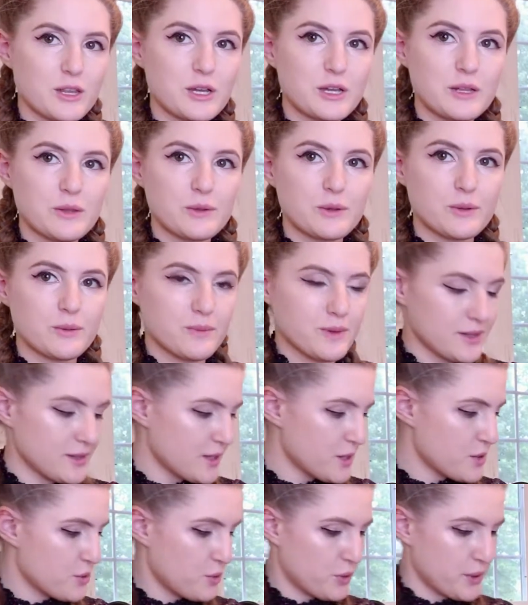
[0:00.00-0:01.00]
look a little bit
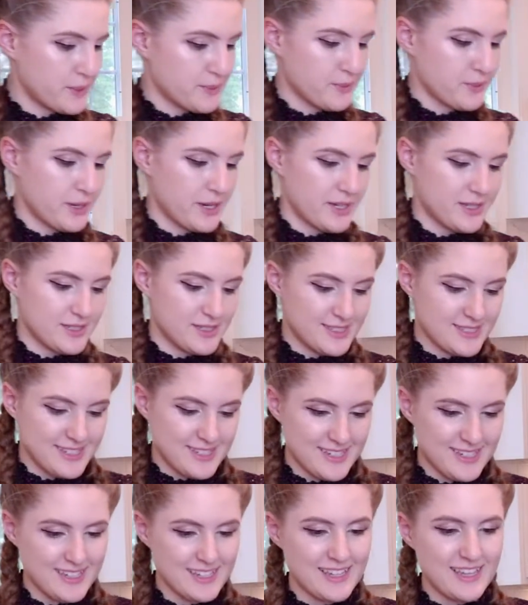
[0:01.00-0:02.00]
like
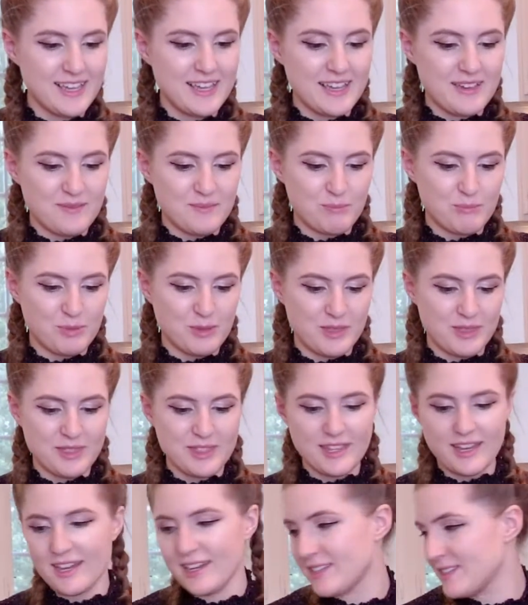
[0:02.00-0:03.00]
cornbreads, but
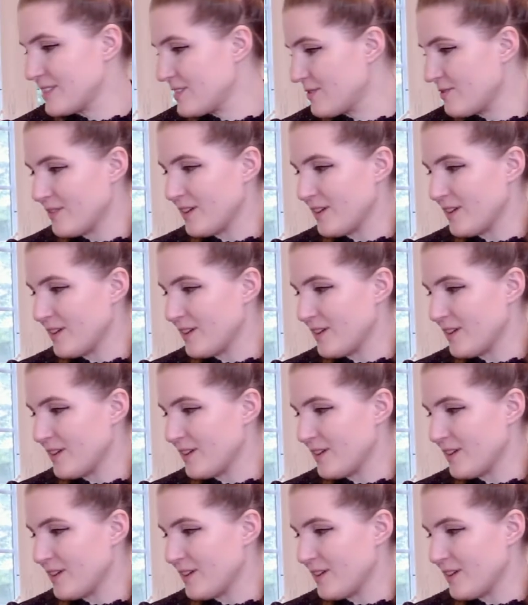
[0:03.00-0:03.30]
that's